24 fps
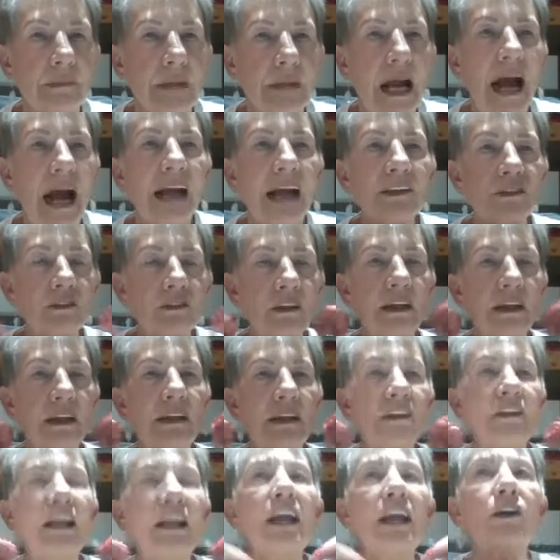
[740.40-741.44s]
I
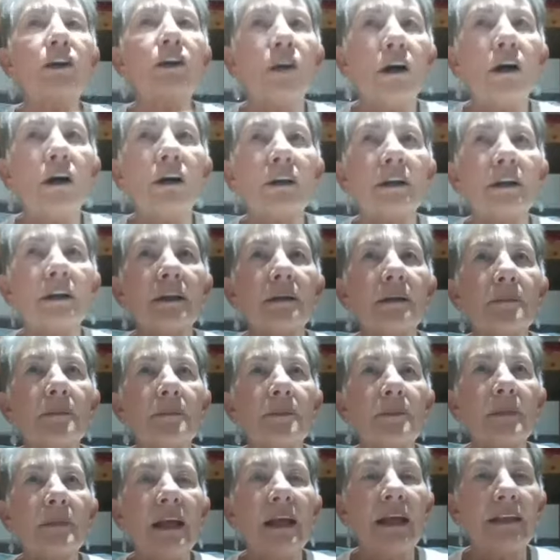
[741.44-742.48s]
thank God
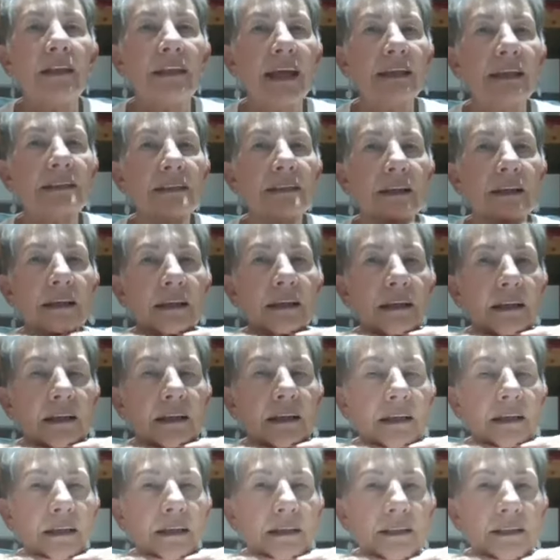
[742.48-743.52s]
that
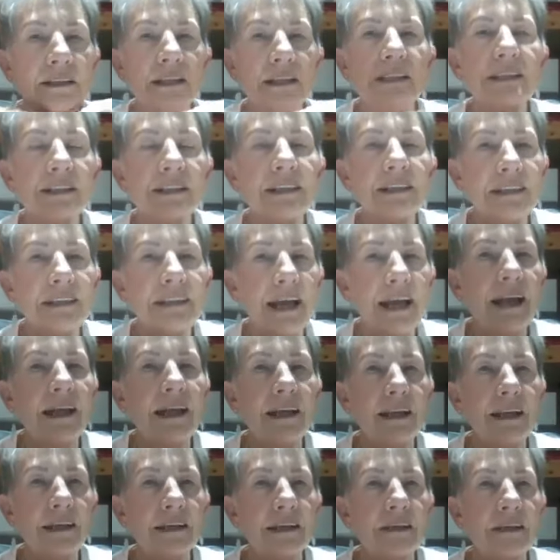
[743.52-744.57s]
since the
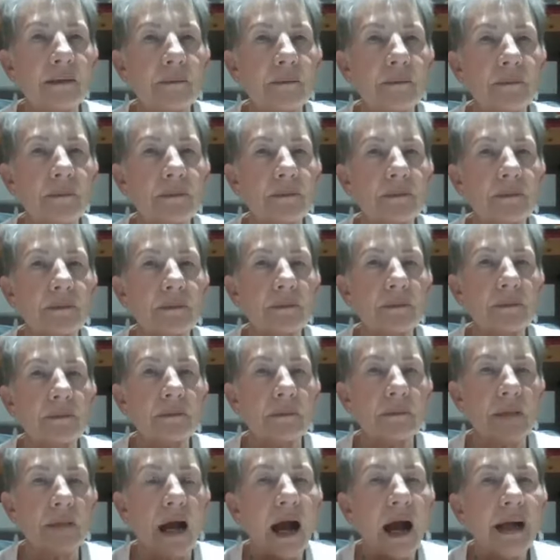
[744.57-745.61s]
day
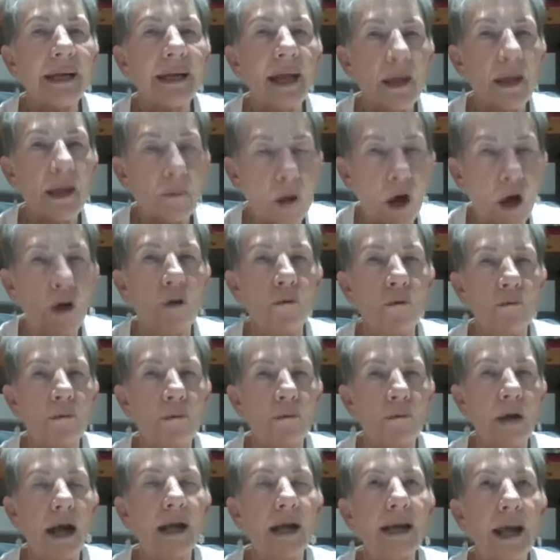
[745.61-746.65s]
I came
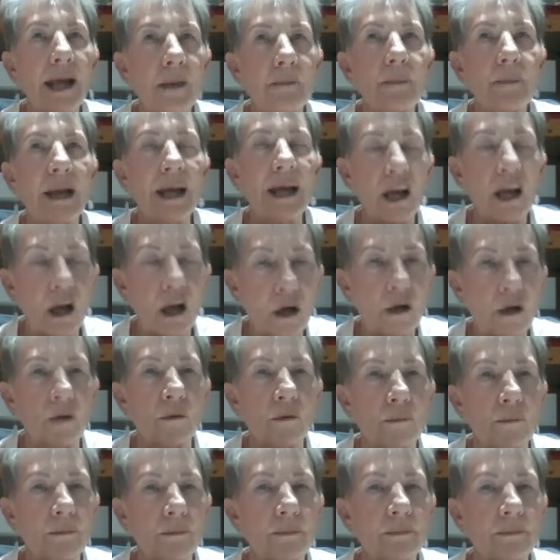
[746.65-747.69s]
home, I came back
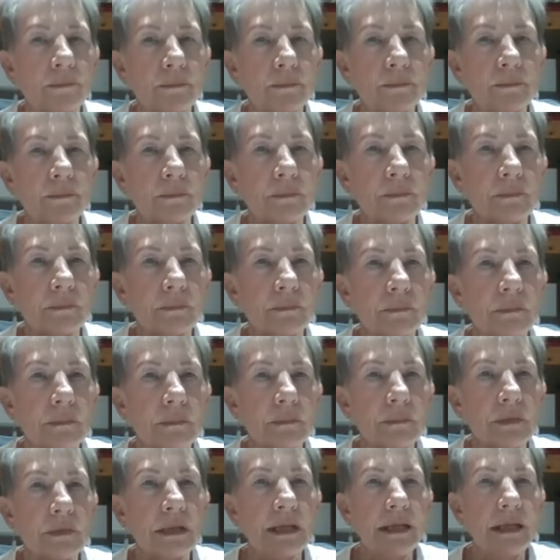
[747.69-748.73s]
home,
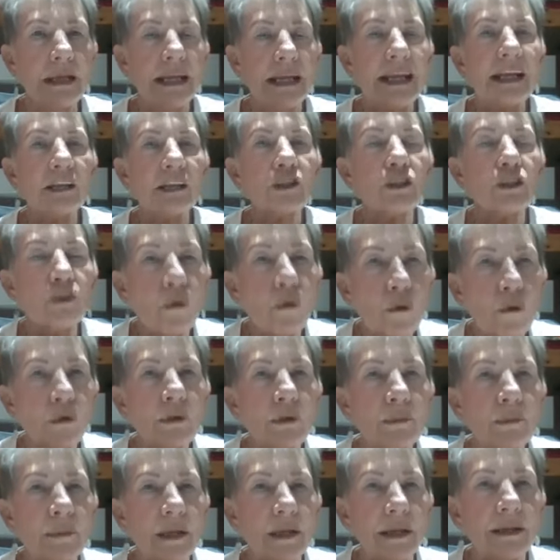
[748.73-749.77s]
He has
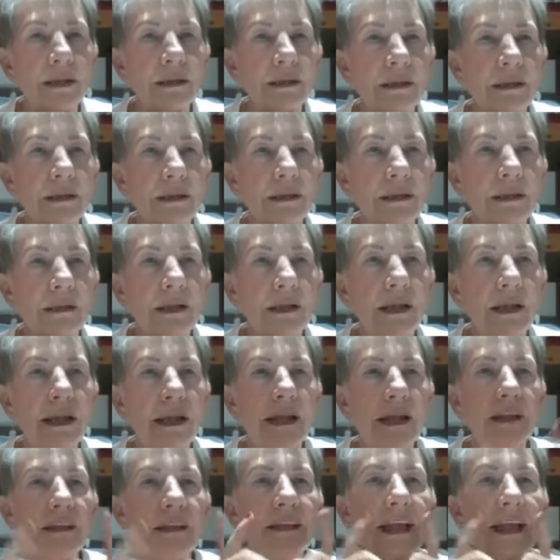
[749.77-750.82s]
taught me
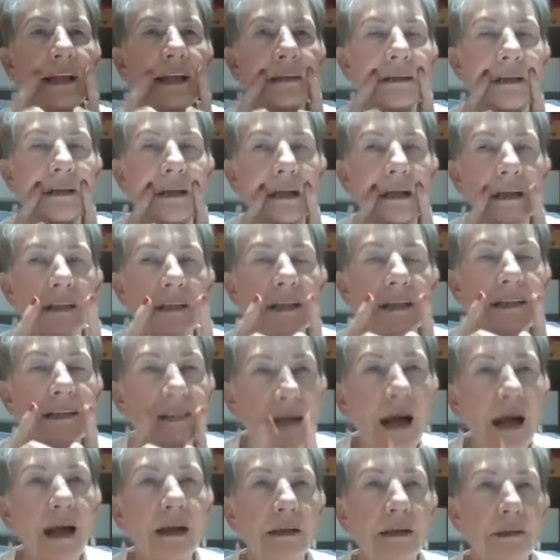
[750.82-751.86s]
that the
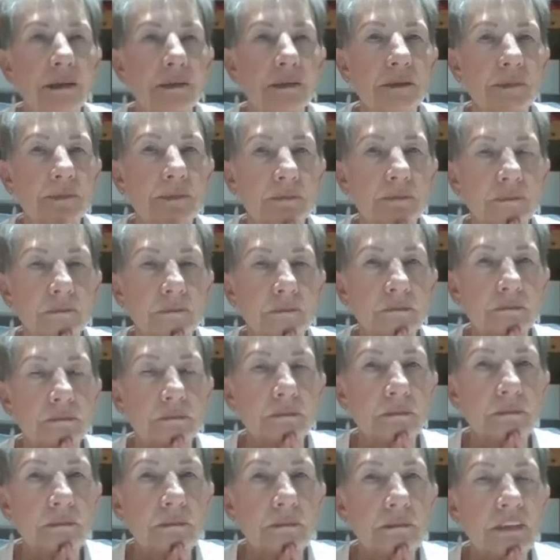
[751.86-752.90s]
tongue
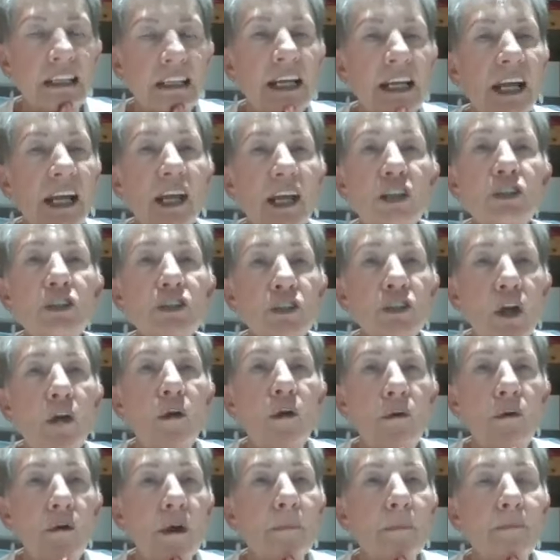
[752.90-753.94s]
is
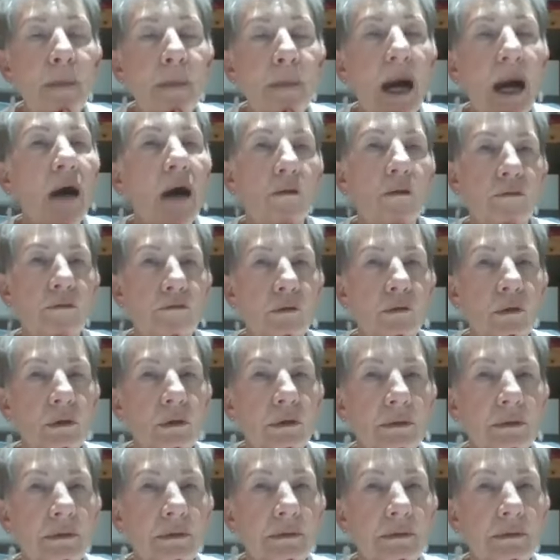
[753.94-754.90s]
so powerful